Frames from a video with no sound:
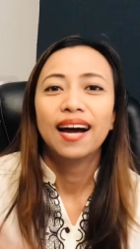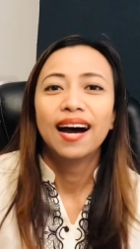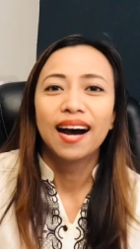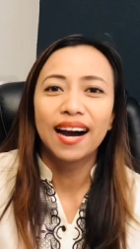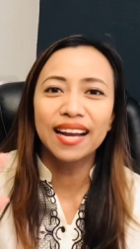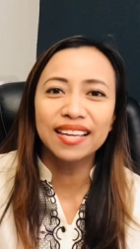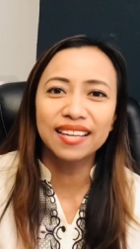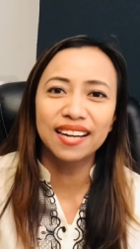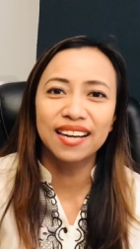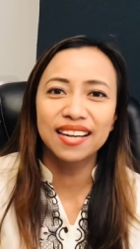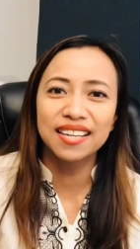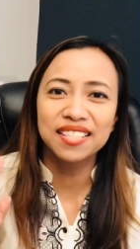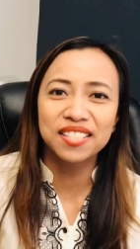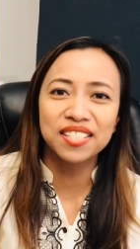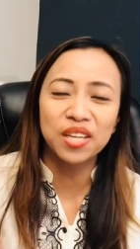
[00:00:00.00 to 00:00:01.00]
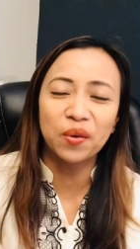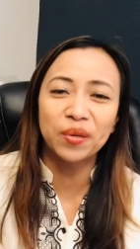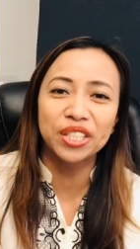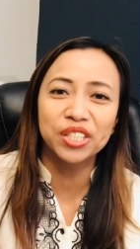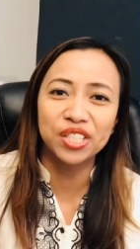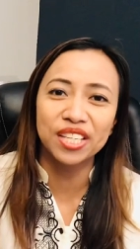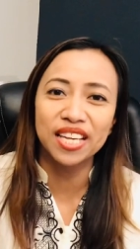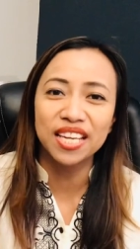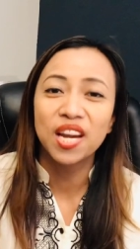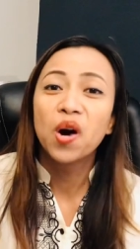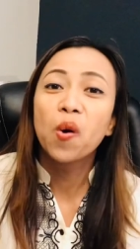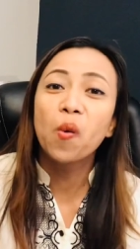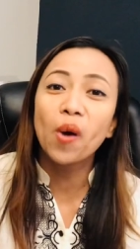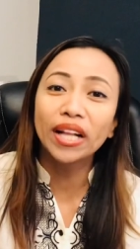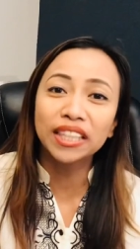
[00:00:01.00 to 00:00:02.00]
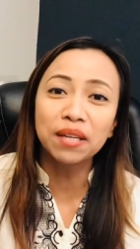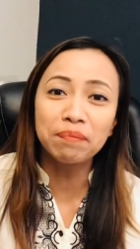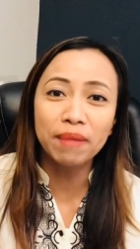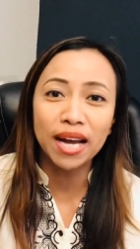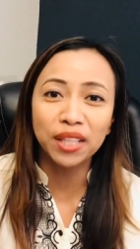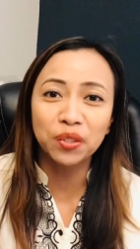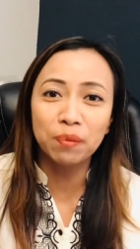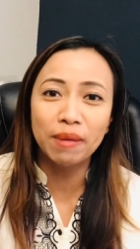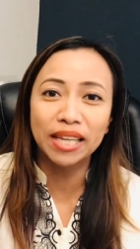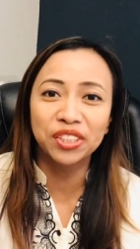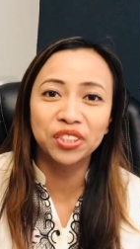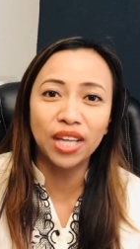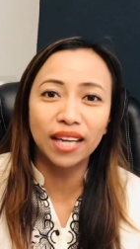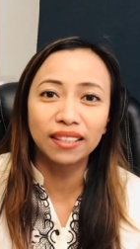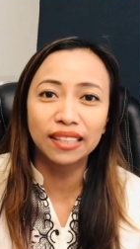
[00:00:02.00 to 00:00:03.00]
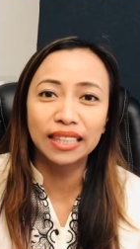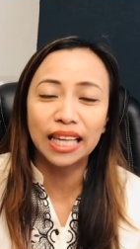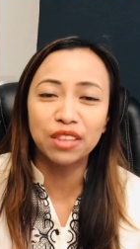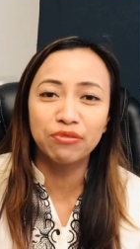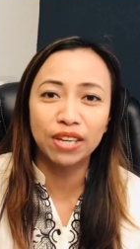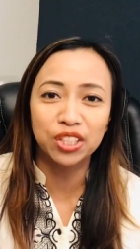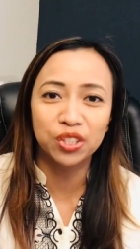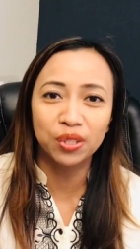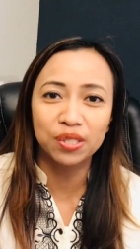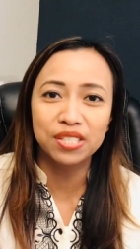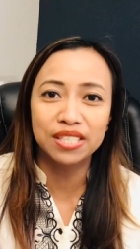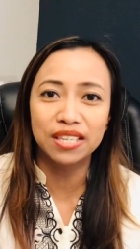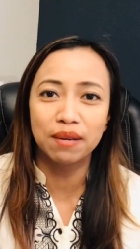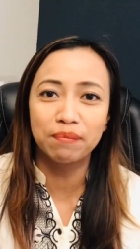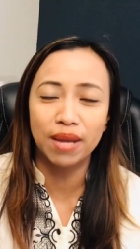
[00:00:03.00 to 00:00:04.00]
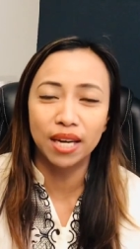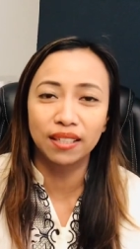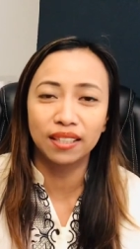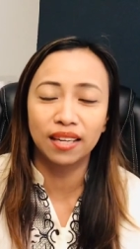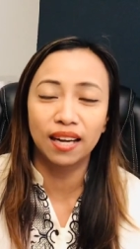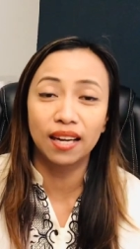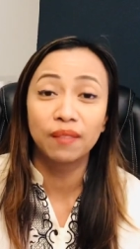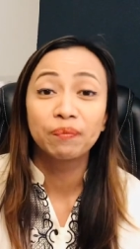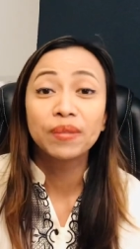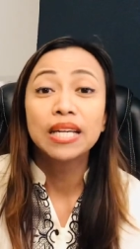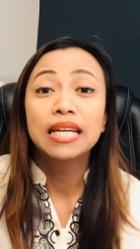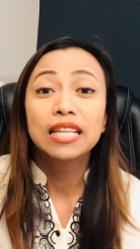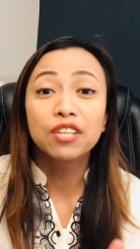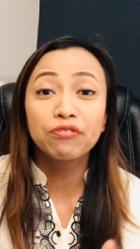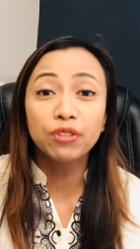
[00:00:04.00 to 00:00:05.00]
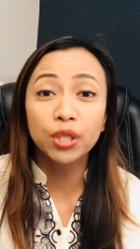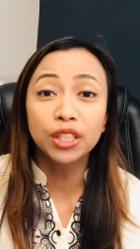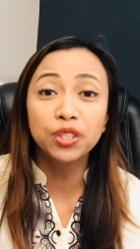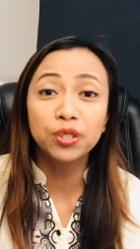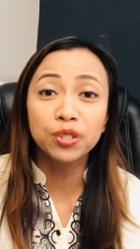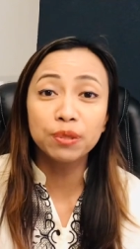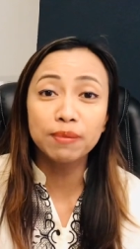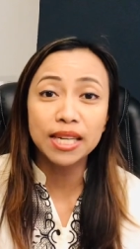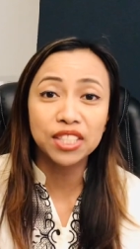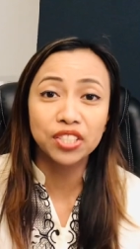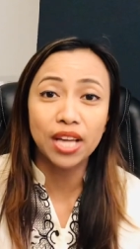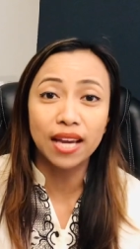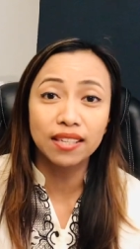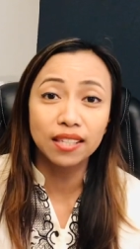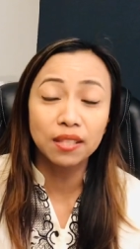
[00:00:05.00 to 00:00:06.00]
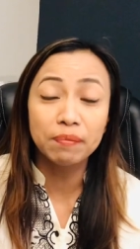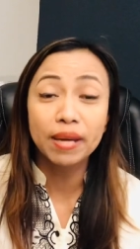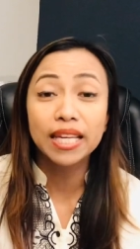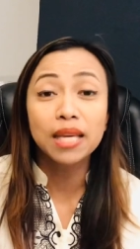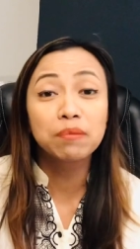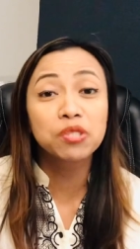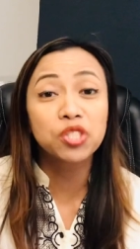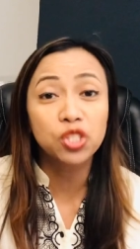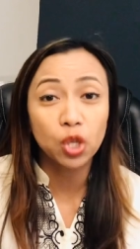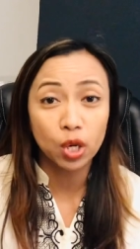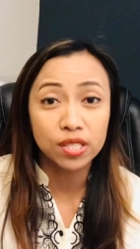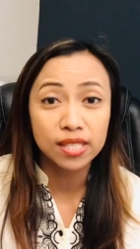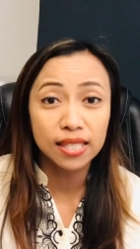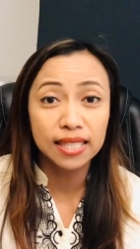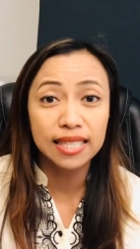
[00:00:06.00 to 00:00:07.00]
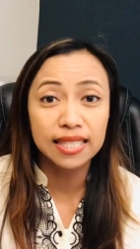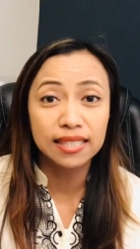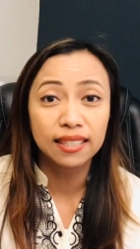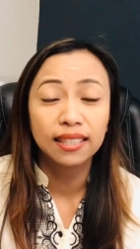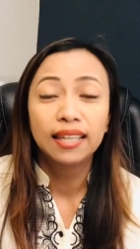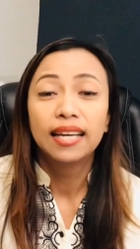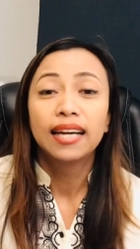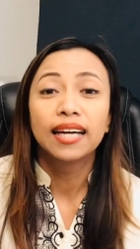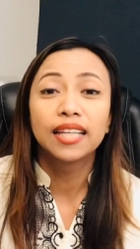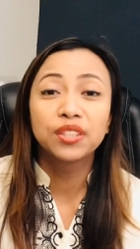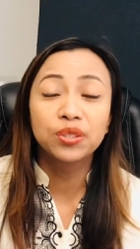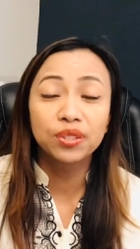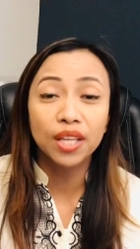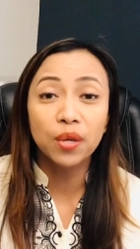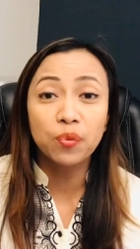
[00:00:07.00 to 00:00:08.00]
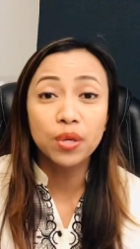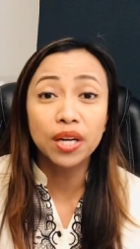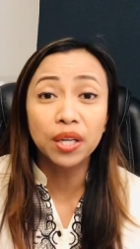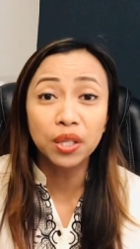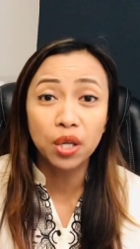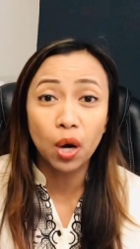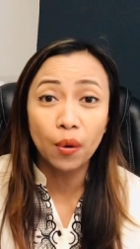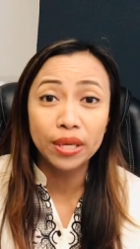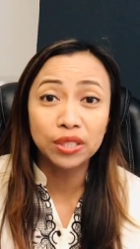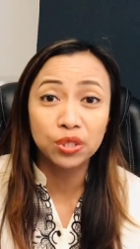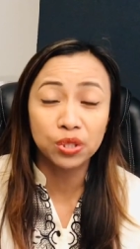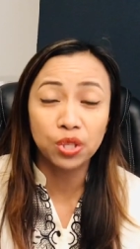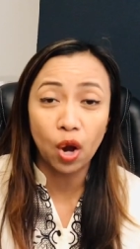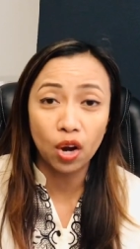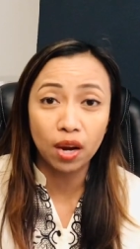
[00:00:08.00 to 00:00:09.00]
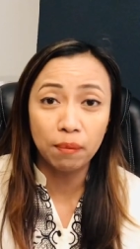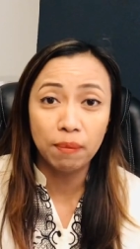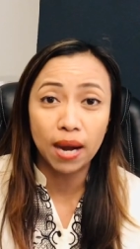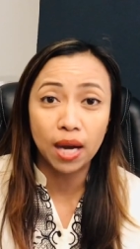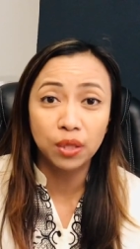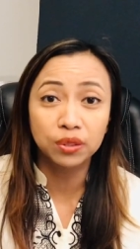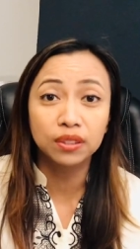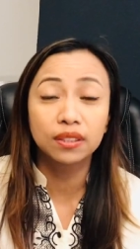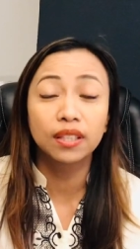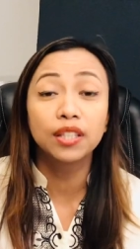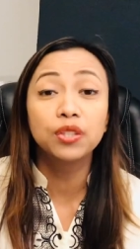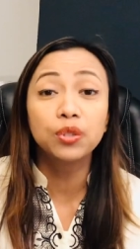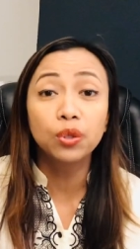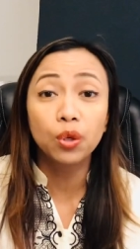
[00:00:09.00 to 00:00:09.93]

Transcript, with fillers: Hi guys, how are you today? Welcome back to my channel, Adventures in America. If you're new to my channel, my name is Jocelyn, and today we are going to talk about the new